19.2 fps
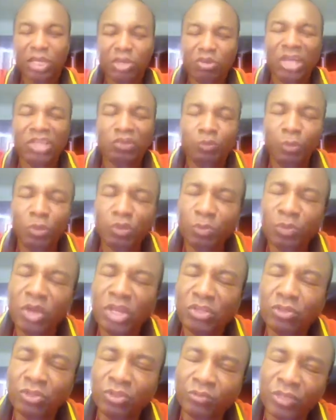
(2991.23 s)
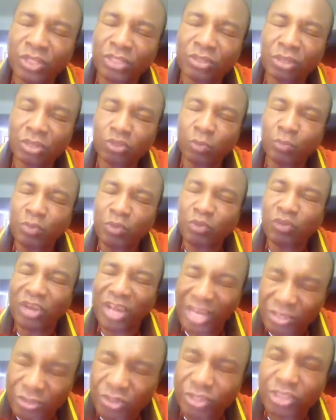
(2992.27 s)
You are supposed to be going to the church to build
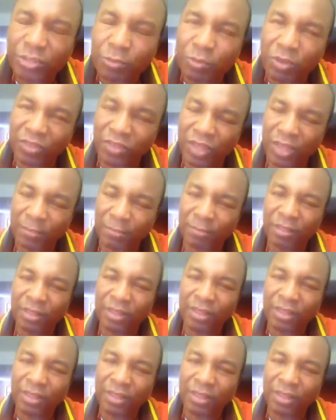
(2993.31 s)
relationship with him,